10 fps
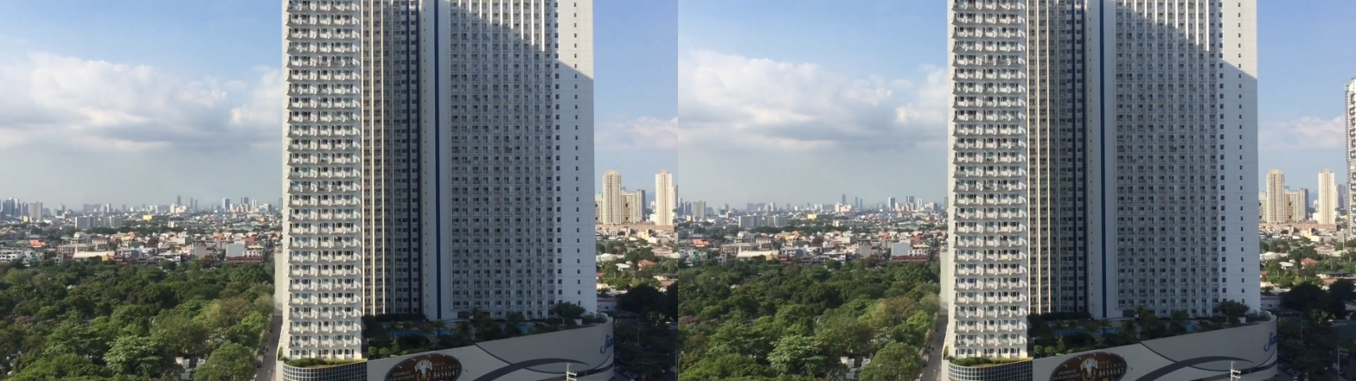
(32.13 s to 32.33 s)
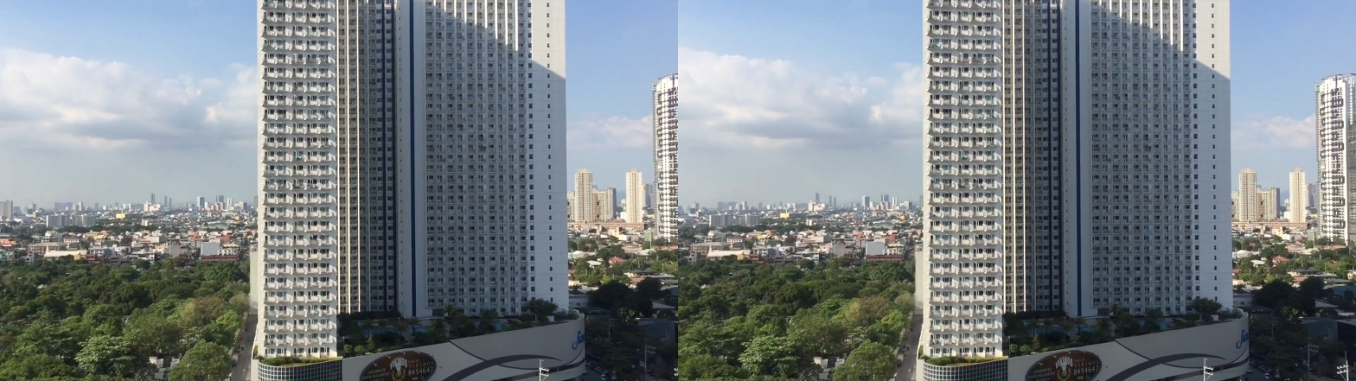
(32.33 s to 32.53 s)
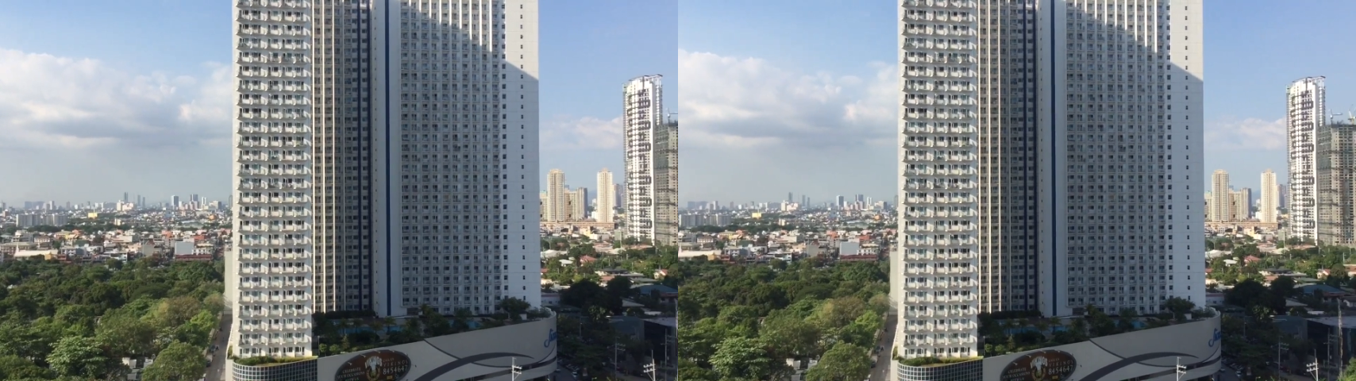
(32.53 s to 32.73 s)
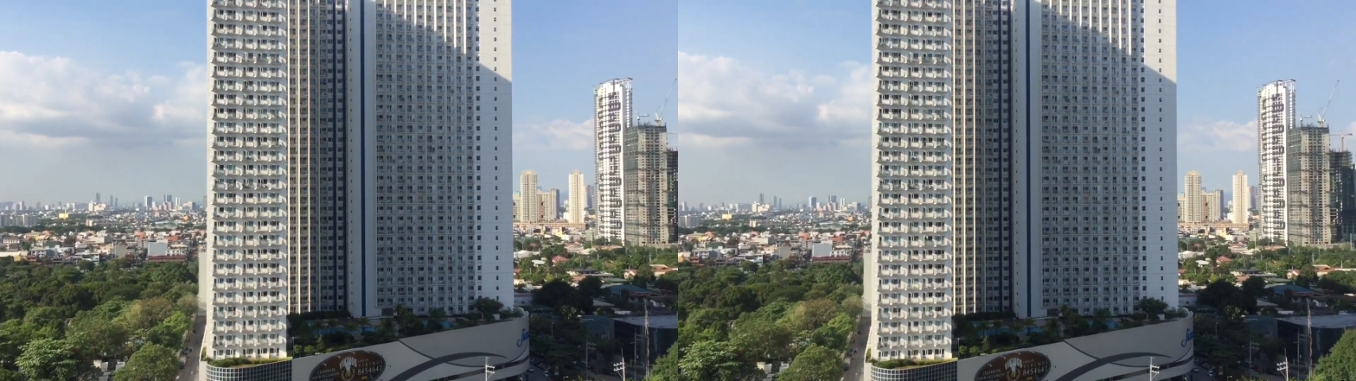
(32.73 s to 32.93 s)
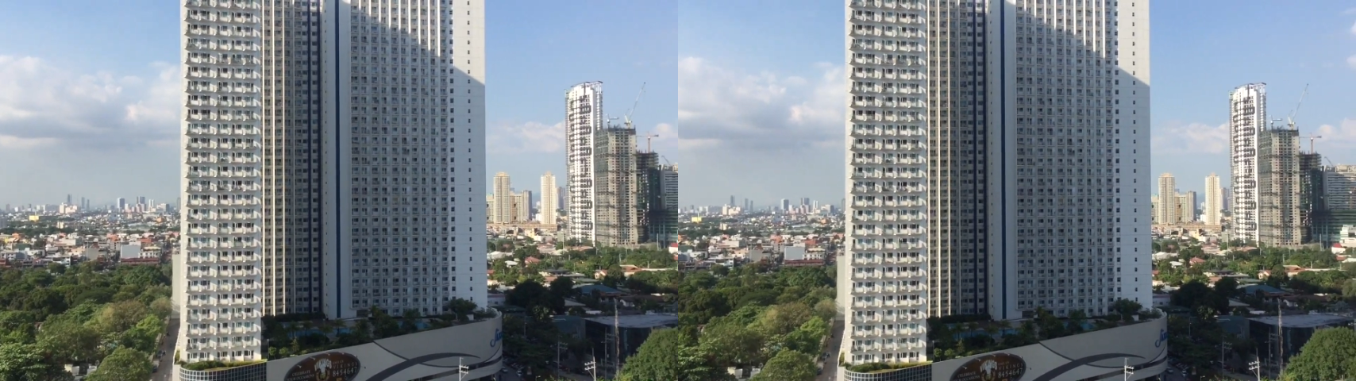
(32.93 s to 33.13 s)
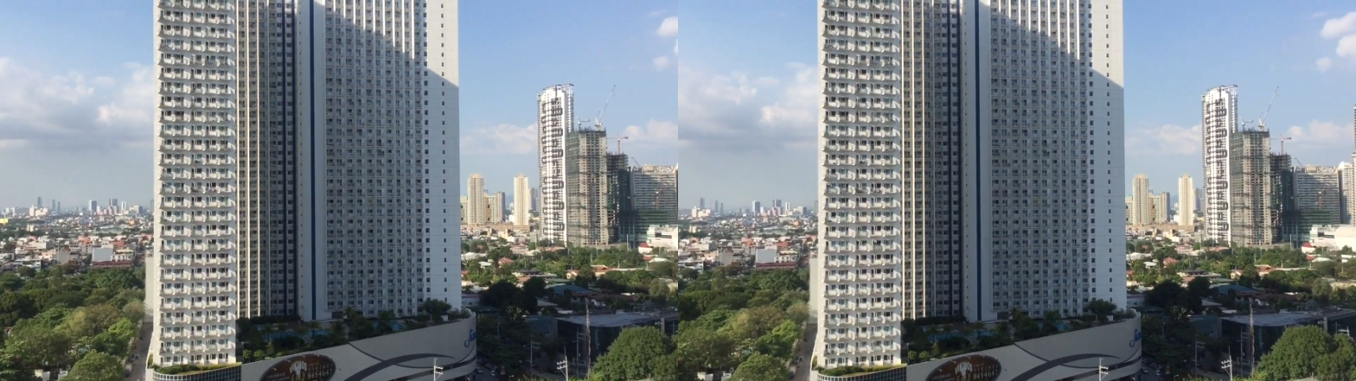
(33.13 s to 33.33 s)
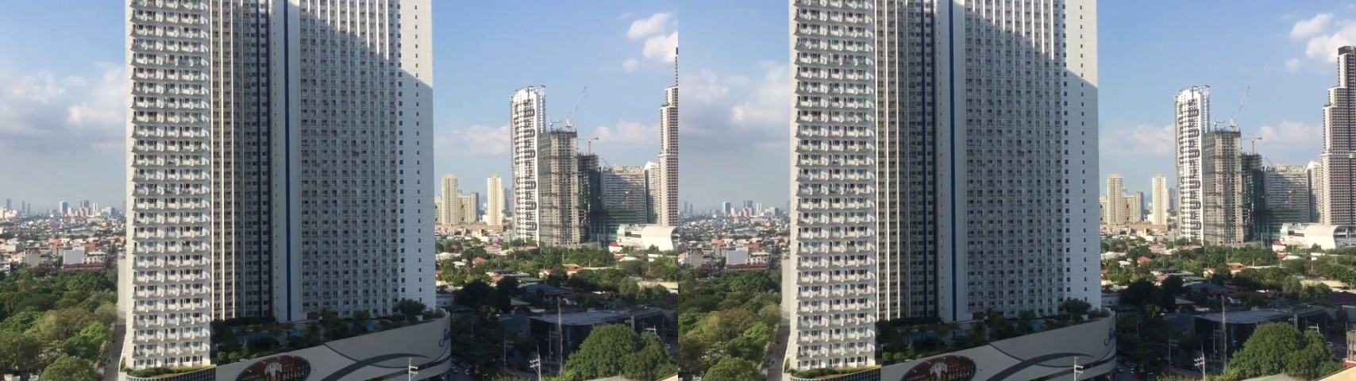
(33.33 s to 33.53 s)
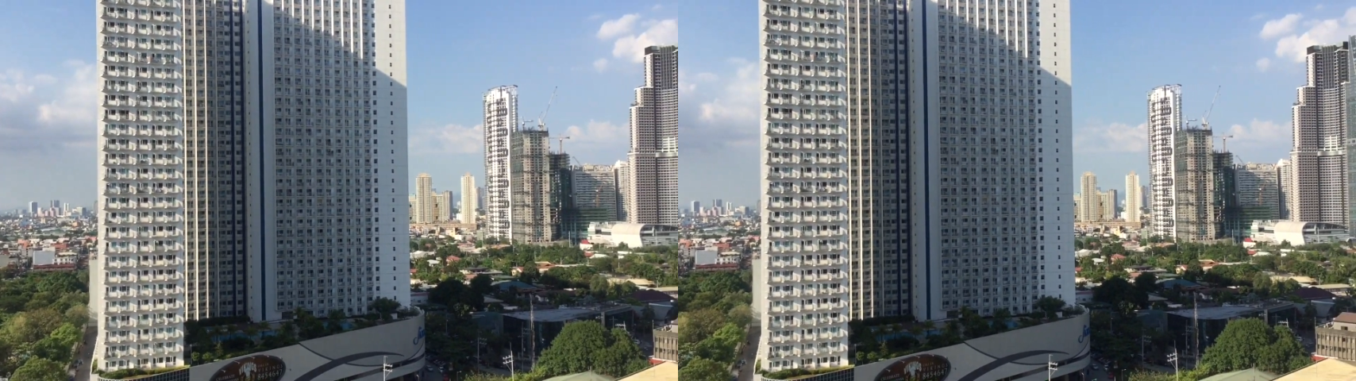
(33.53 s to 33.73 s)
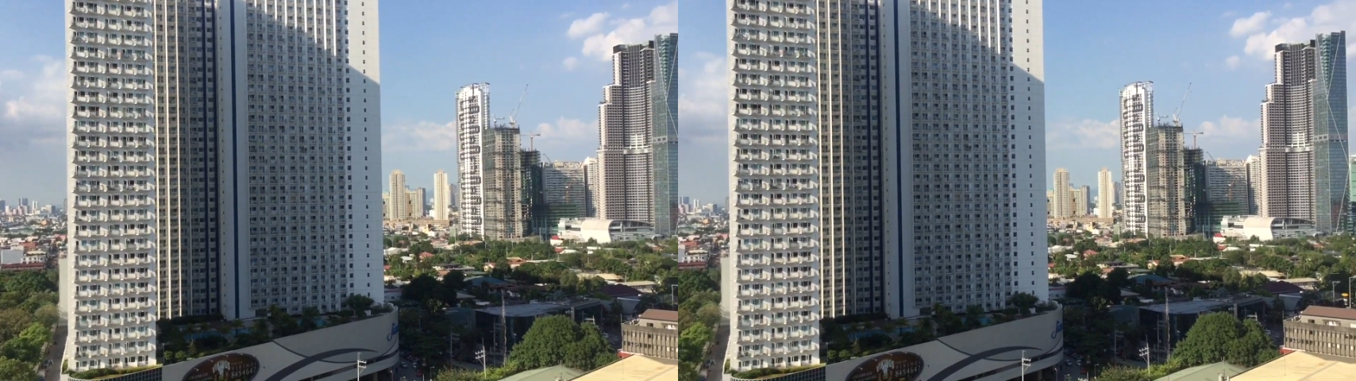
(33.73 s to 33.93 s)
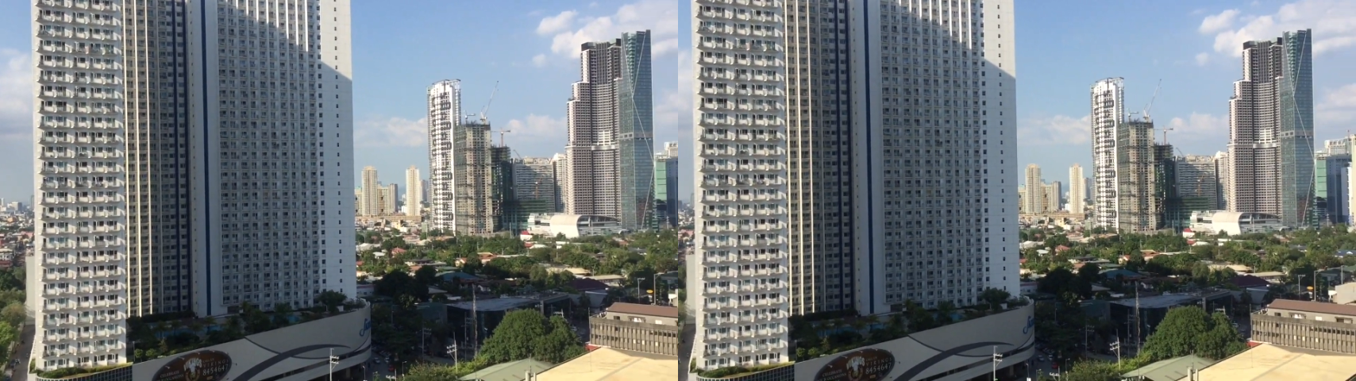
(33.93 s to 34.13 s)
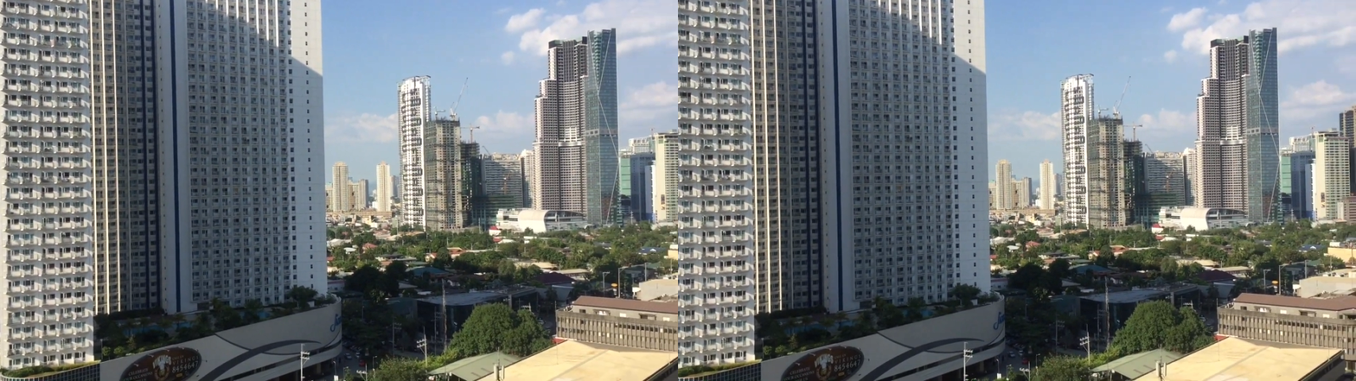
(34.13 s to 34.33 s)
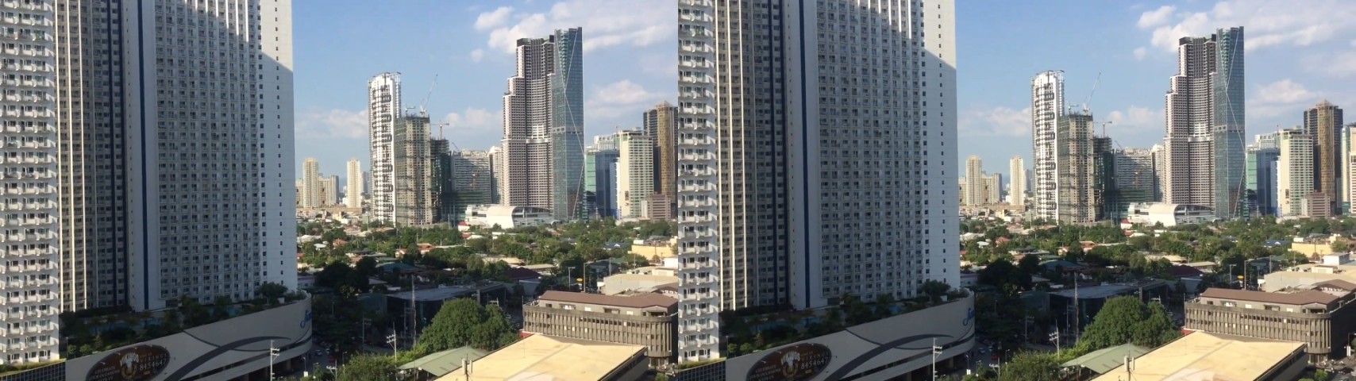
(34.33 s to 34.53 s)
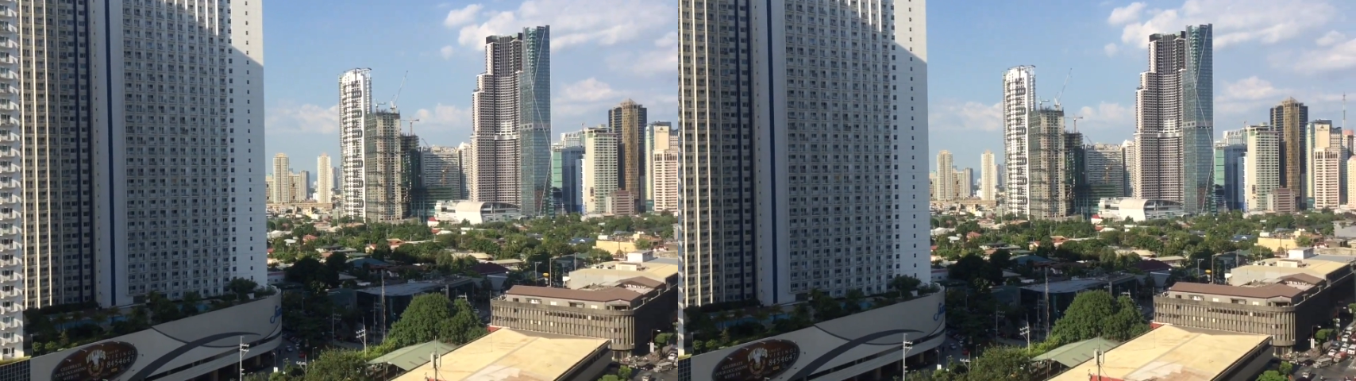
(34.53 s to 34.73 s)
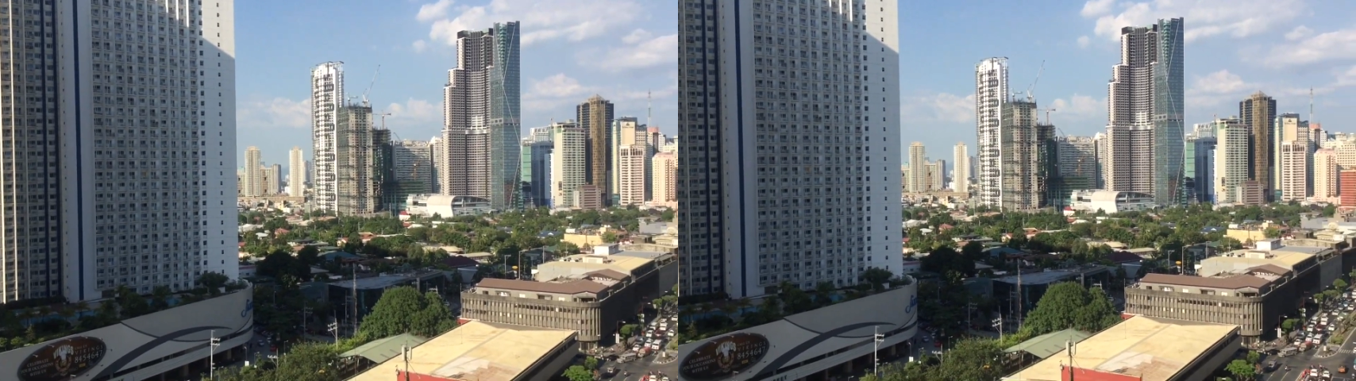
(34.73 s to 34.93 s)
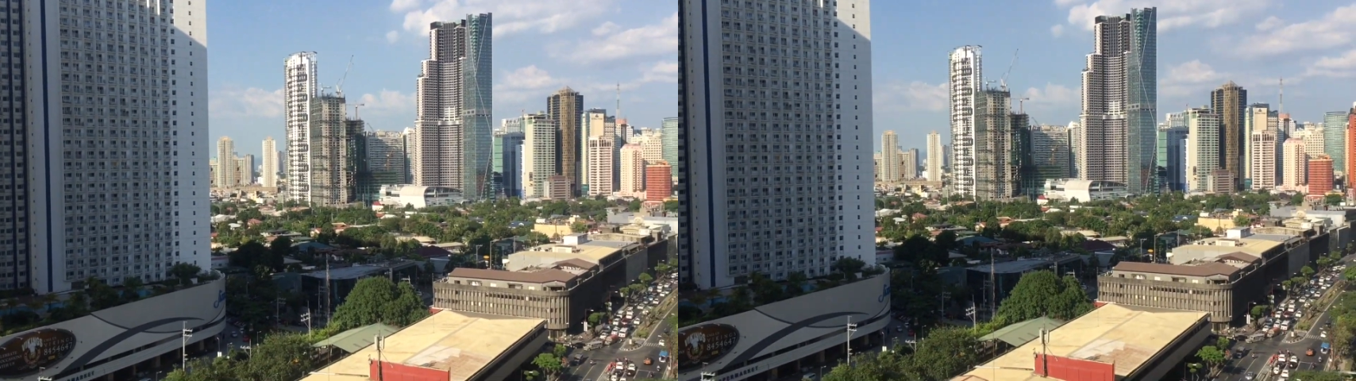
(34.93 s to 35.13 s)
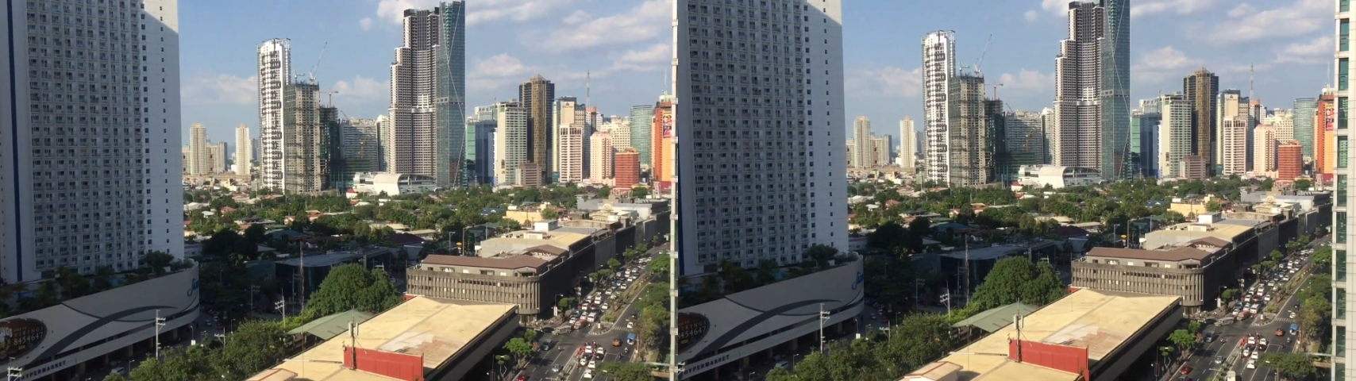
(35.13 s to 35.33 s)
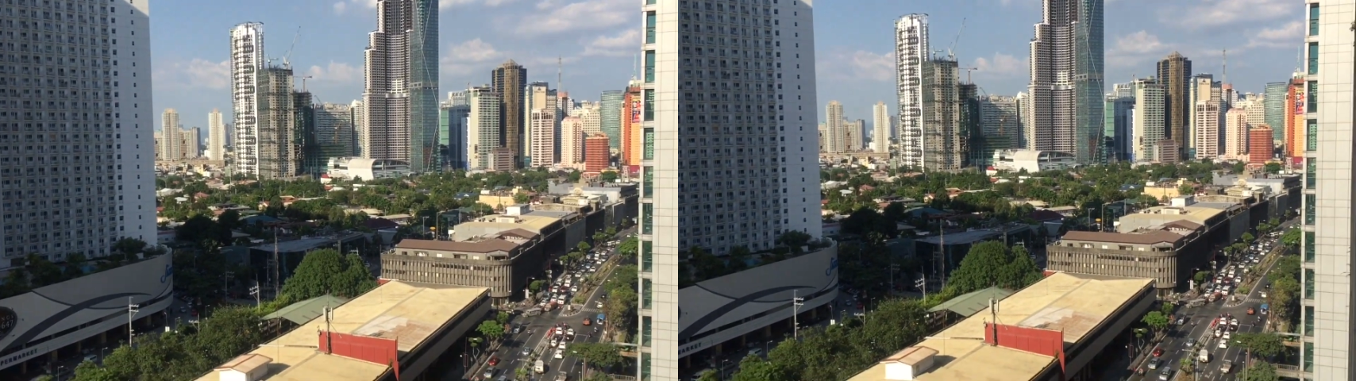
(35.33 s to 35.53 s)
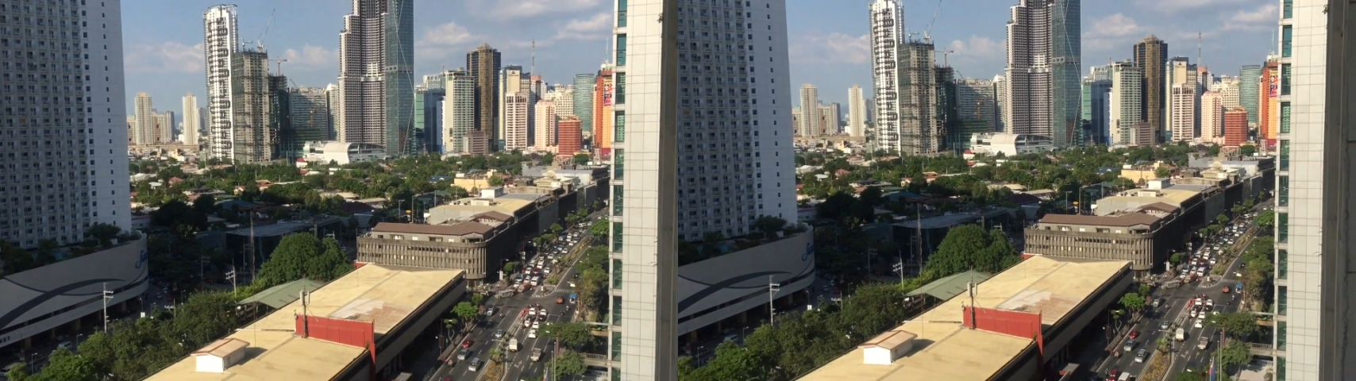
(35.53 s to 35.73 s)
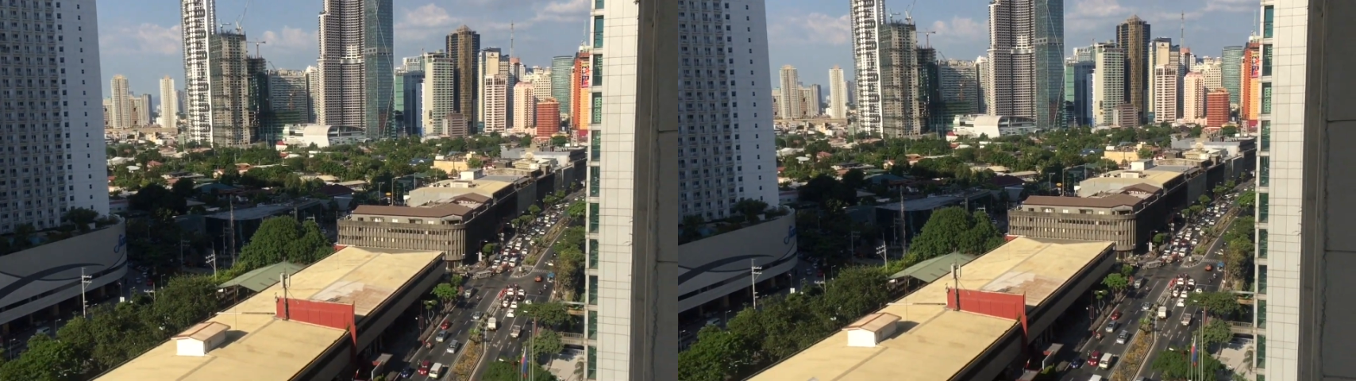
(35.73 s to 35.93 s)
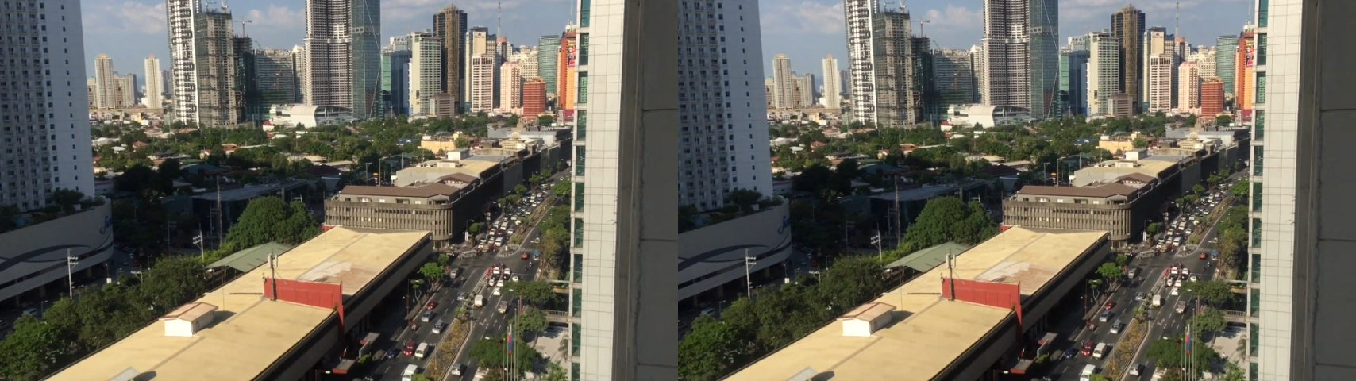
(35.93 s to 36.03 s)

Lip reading: (no speaker visible)